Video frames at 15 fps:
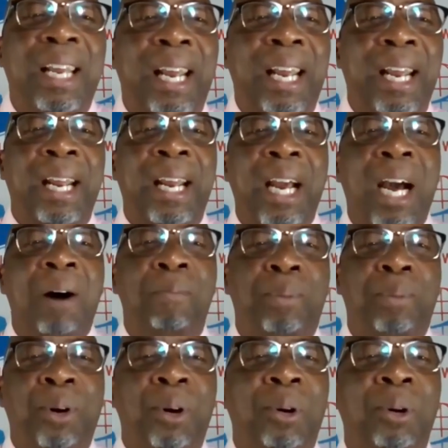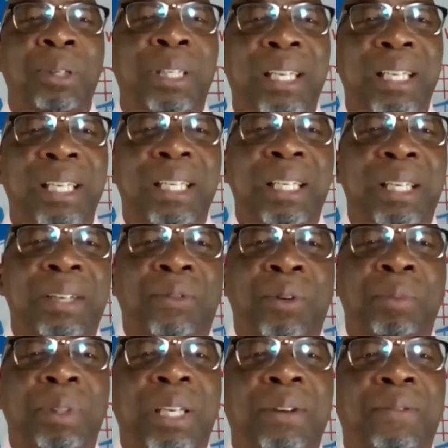abroad
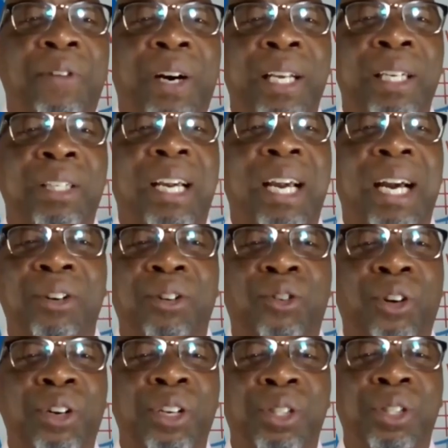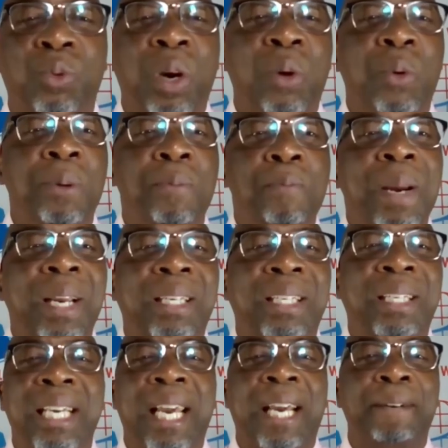from different countries, where we
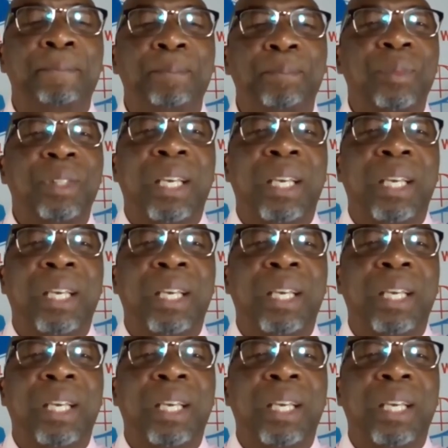meet here